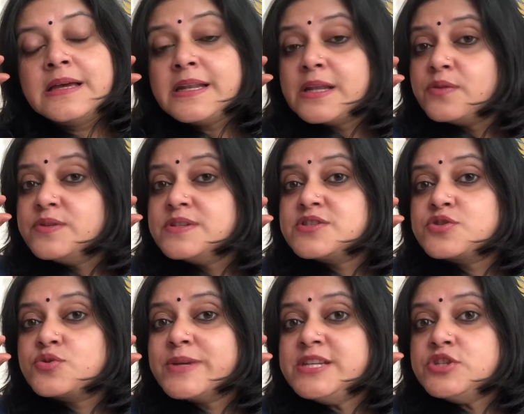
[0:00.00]
Now, the
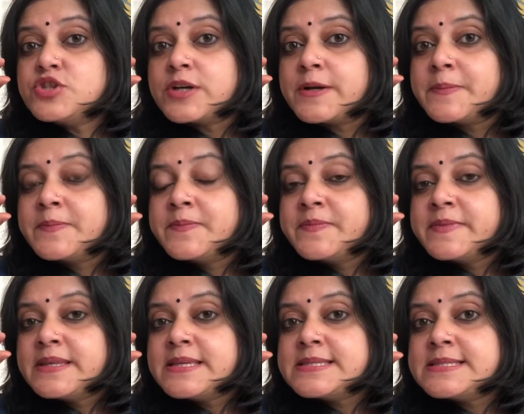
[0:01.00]
stranger
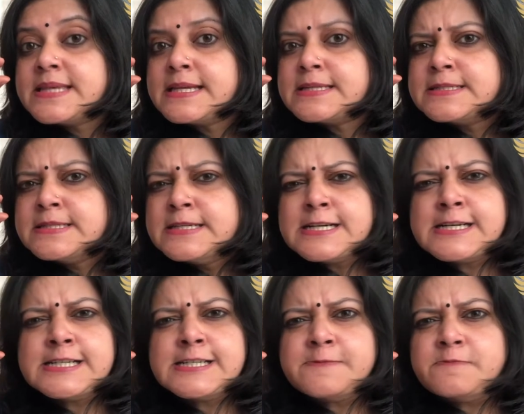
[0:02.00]
said,
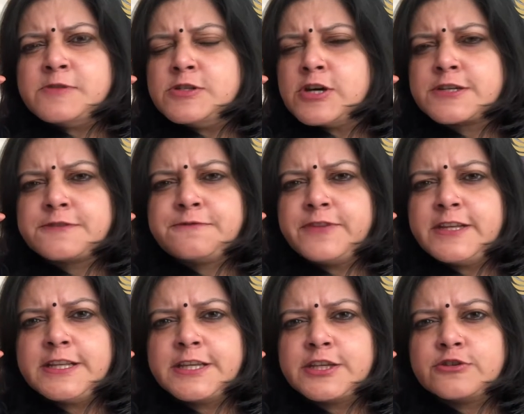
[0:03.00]
"I am not
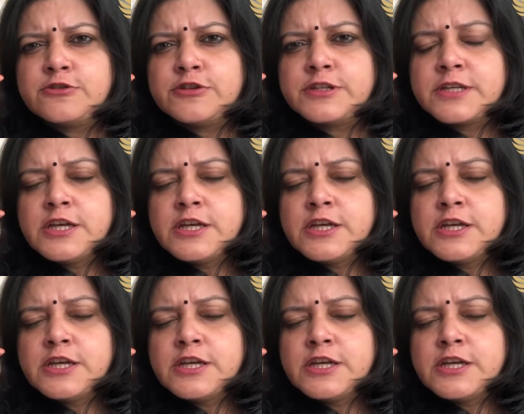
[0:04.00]
feeling good."